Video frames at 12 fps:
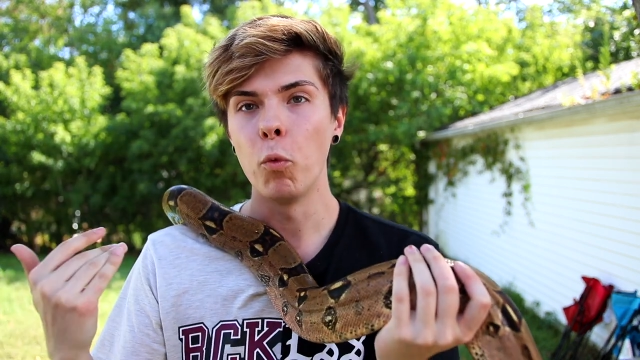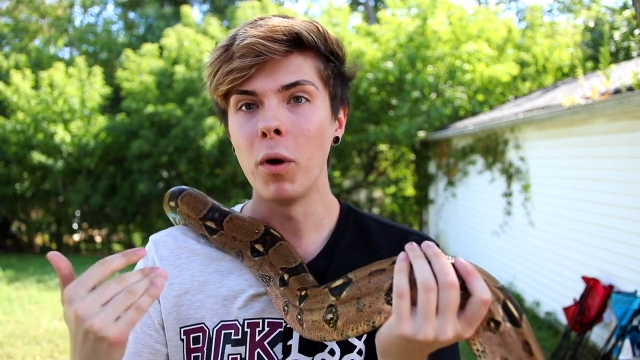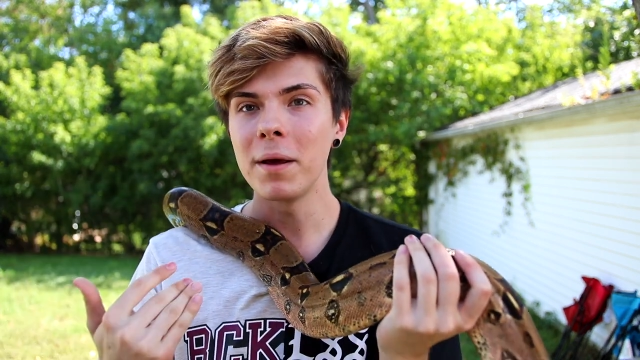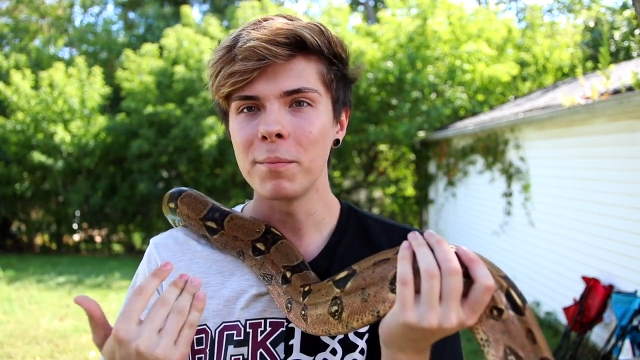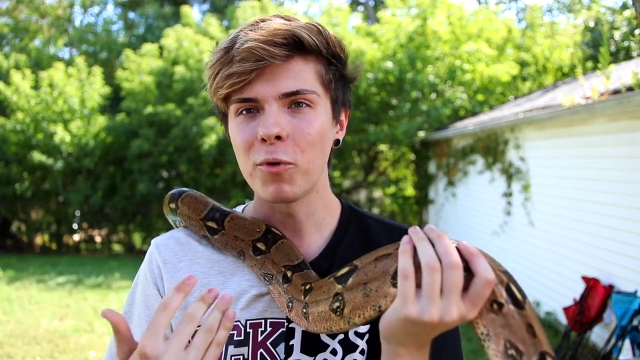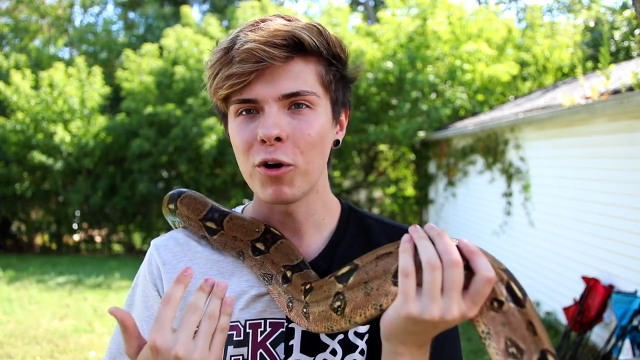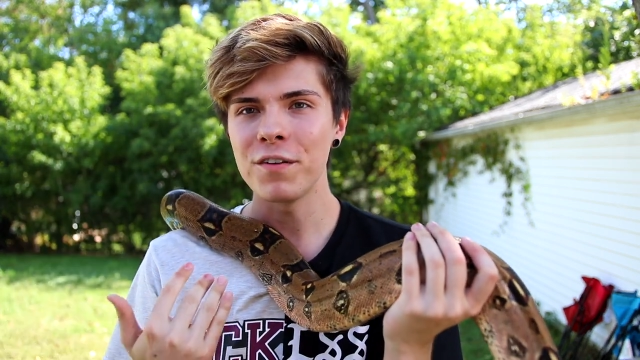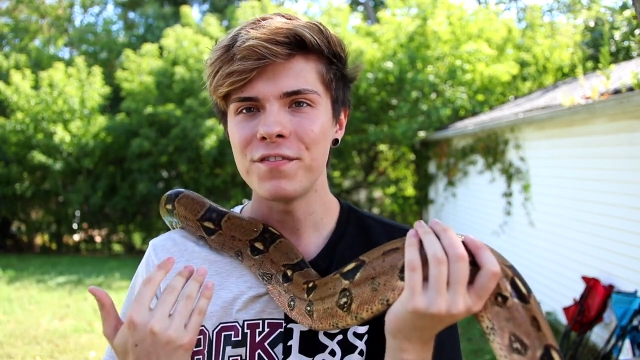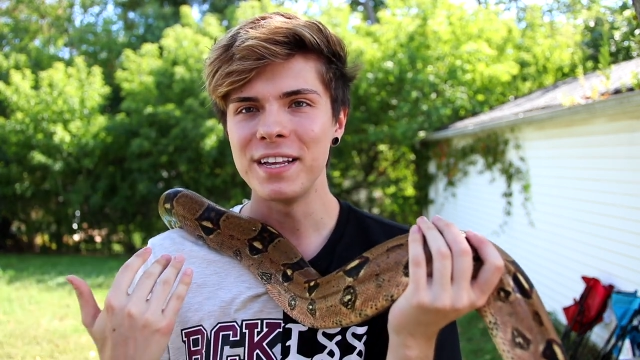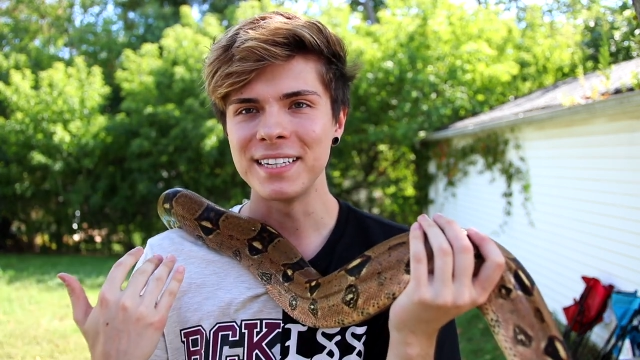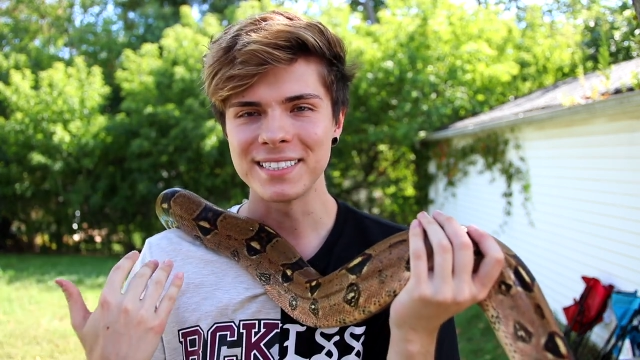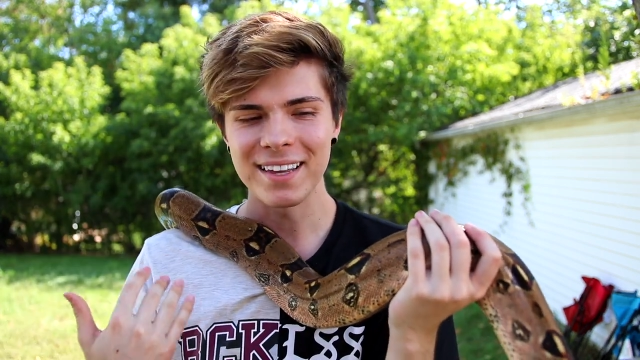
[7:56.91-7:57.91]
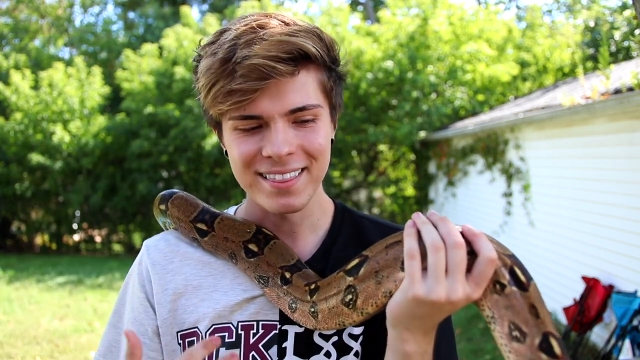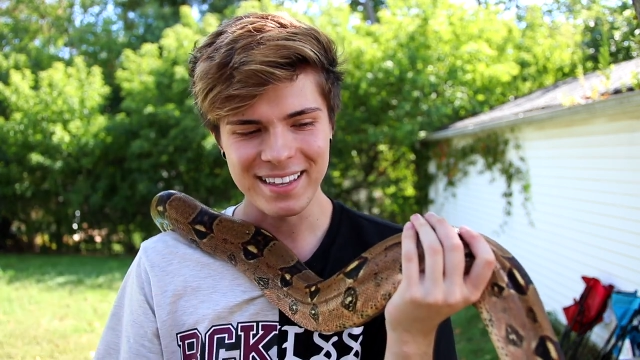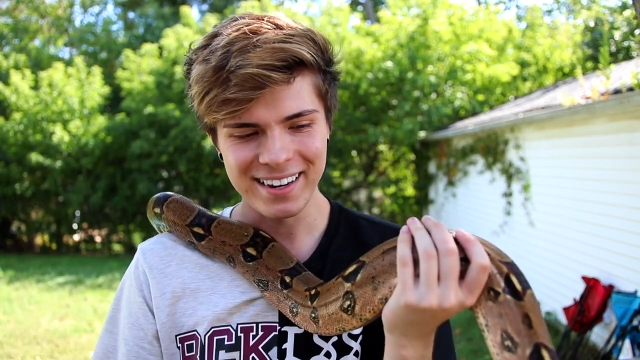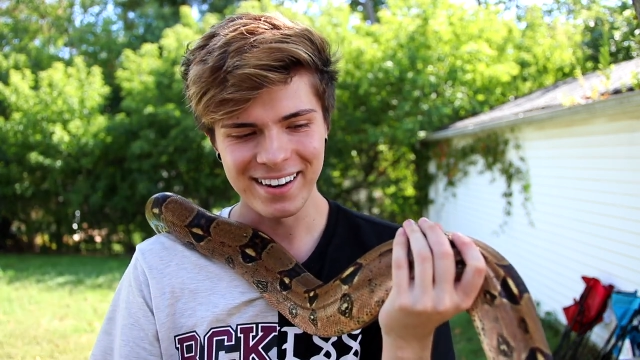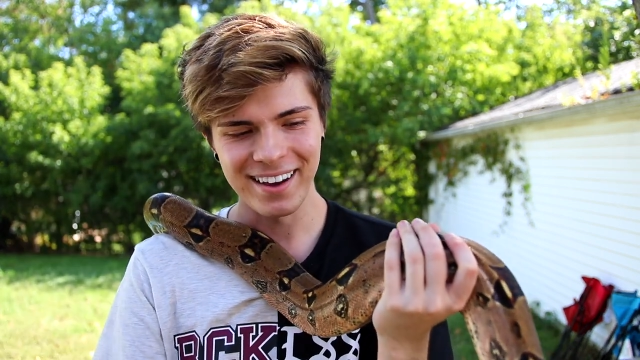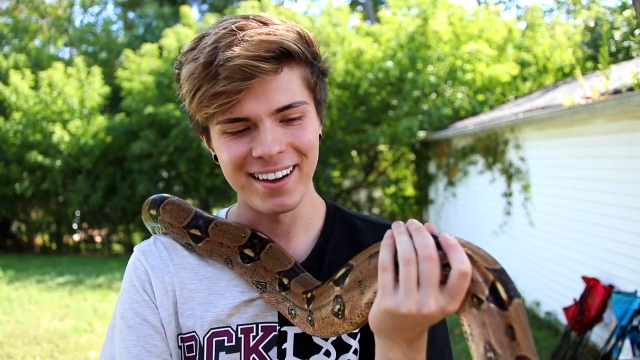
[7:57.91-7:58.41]
what morph is
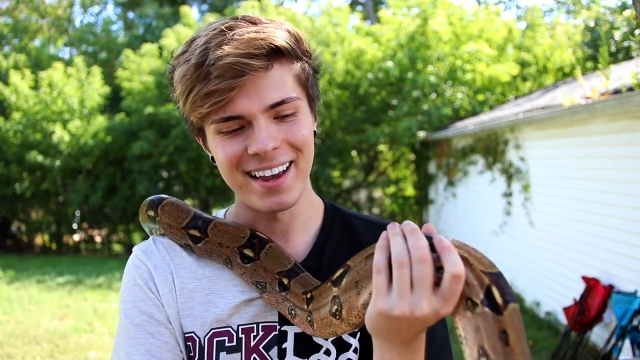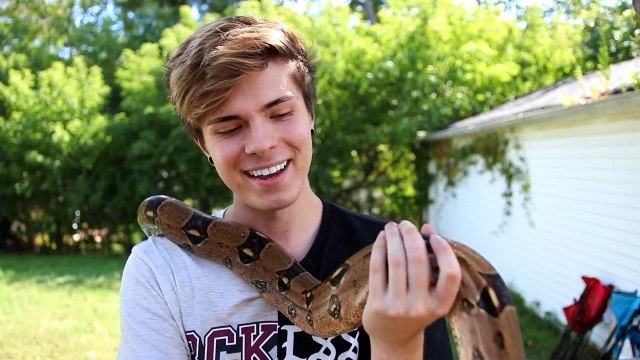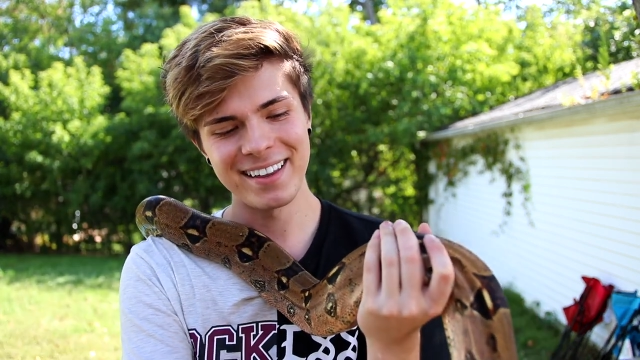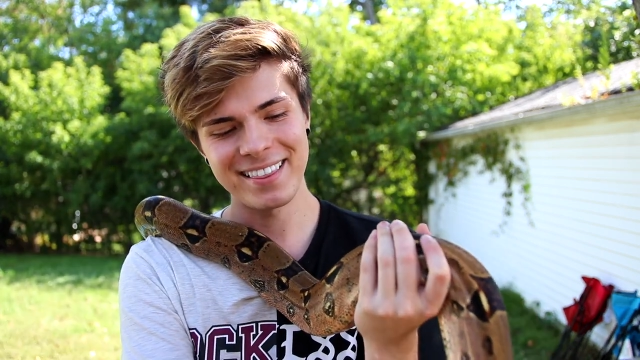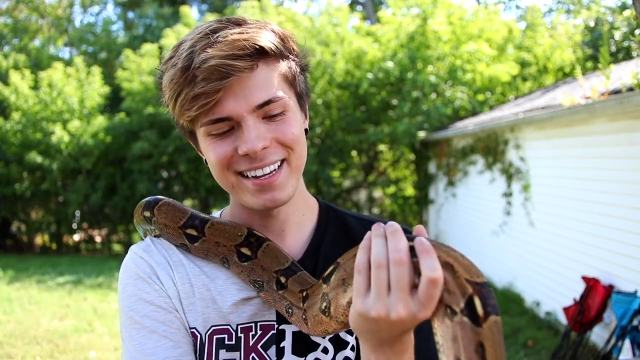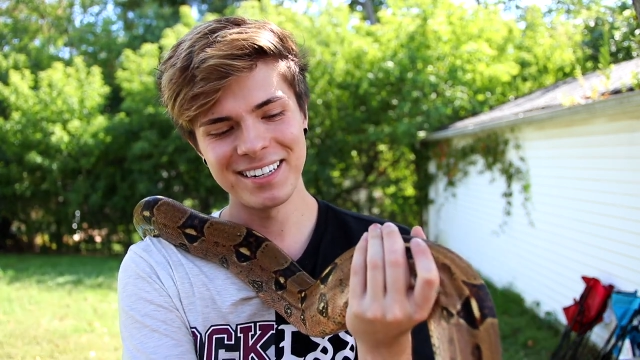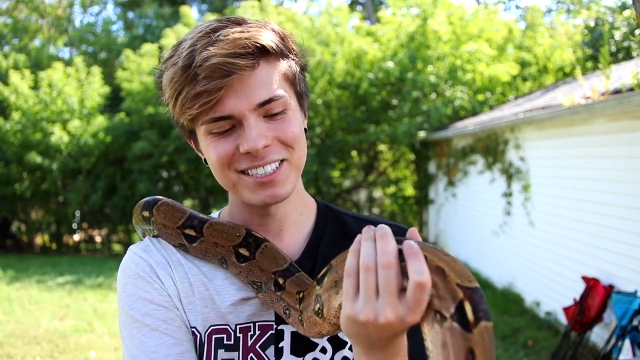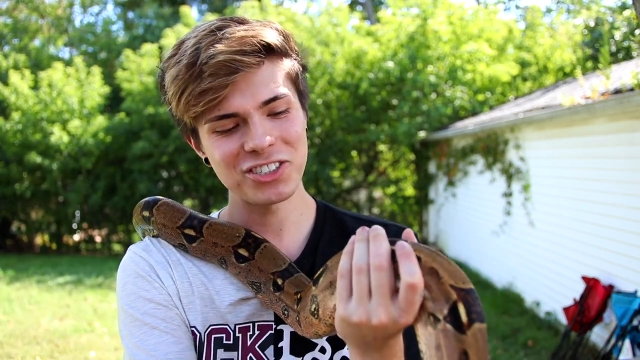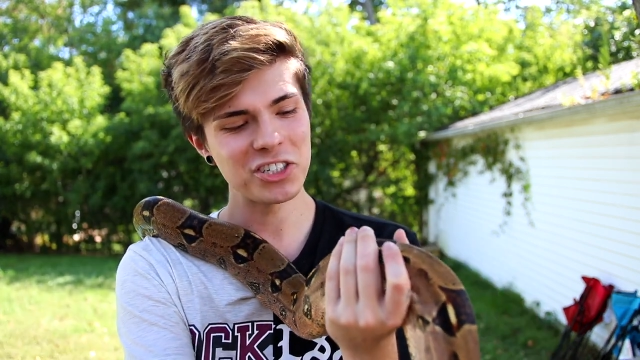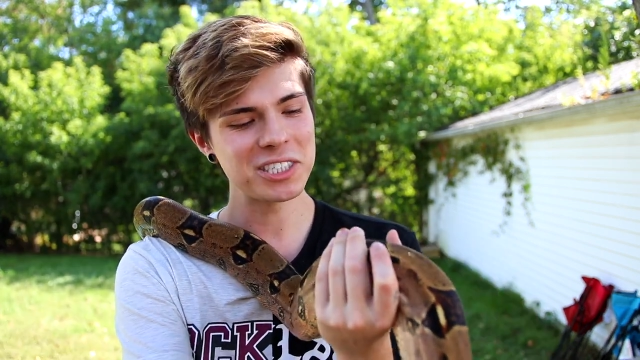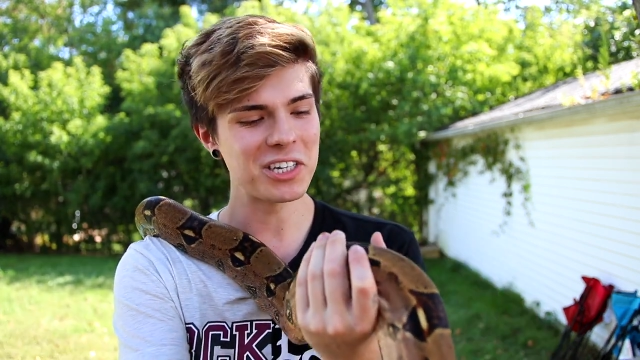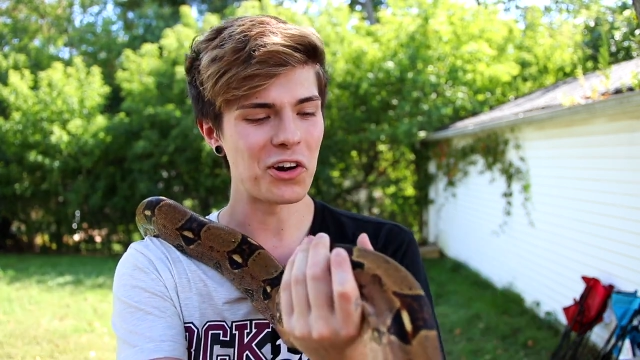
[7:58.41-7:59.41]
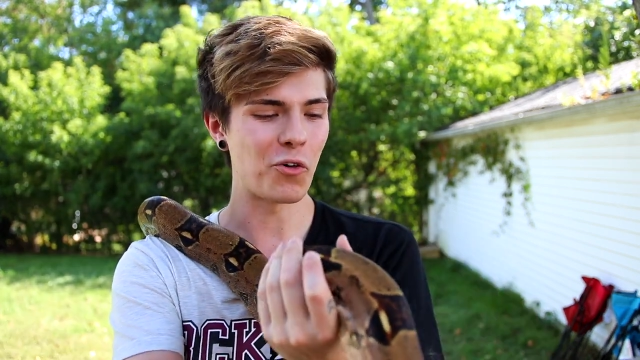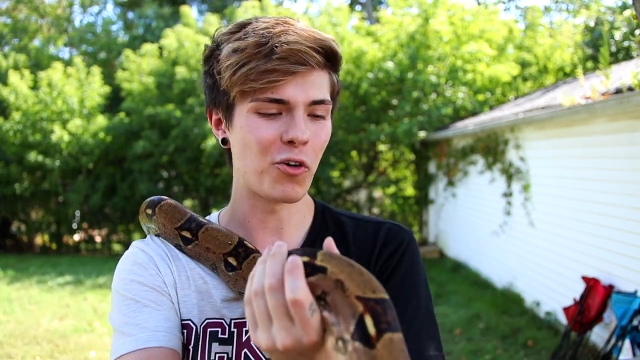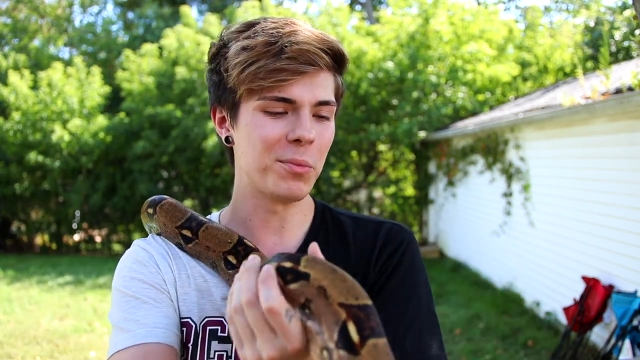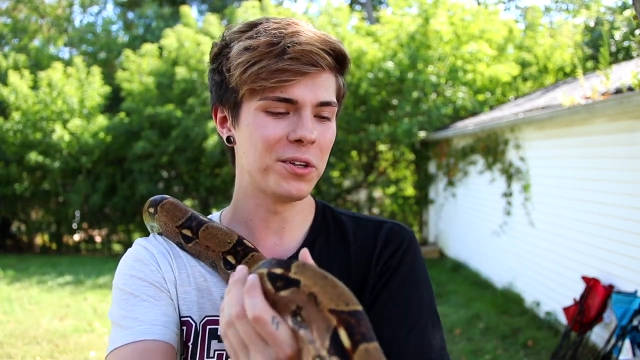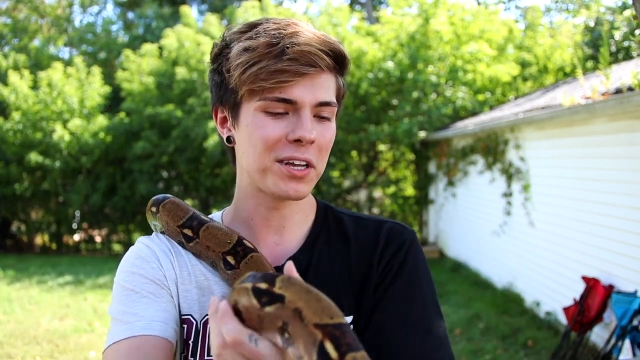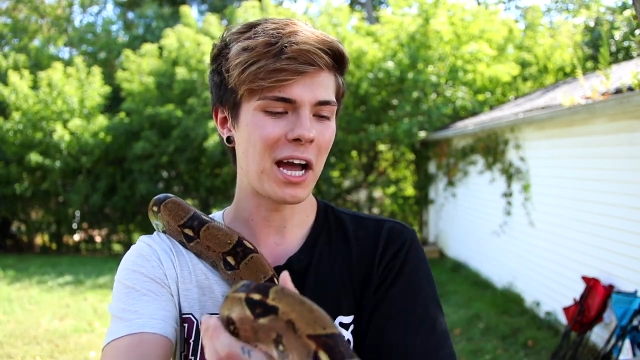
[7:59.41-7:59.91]
Athena? And Athena's just a
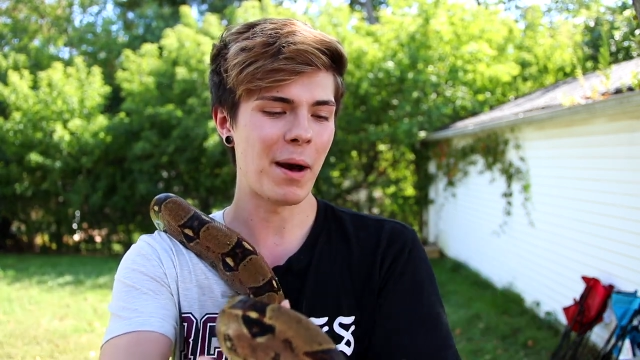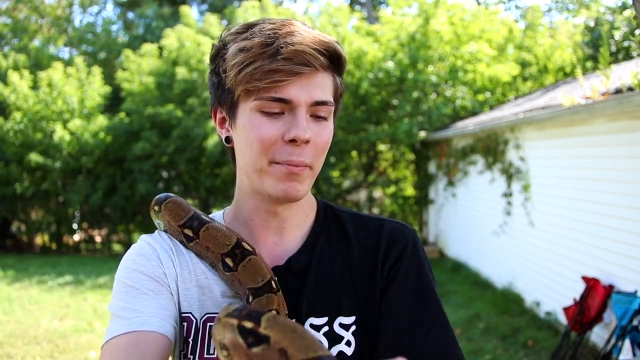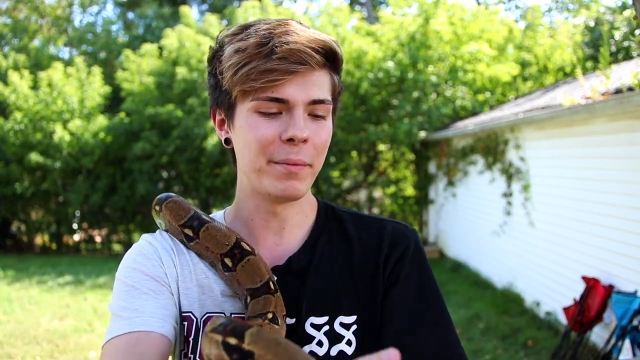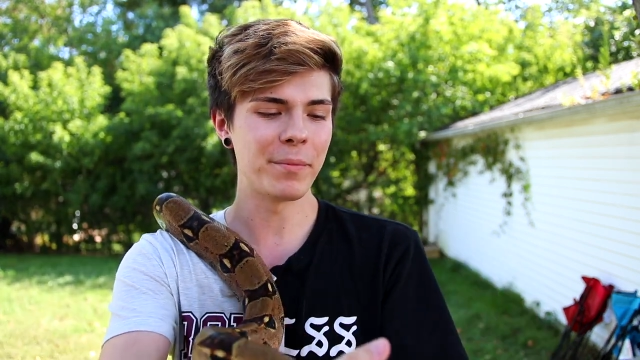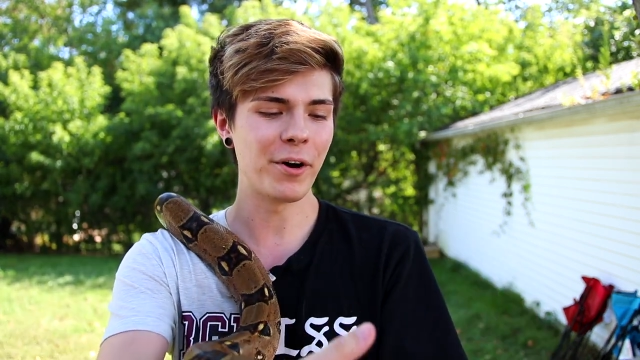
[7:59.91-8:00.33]
normal common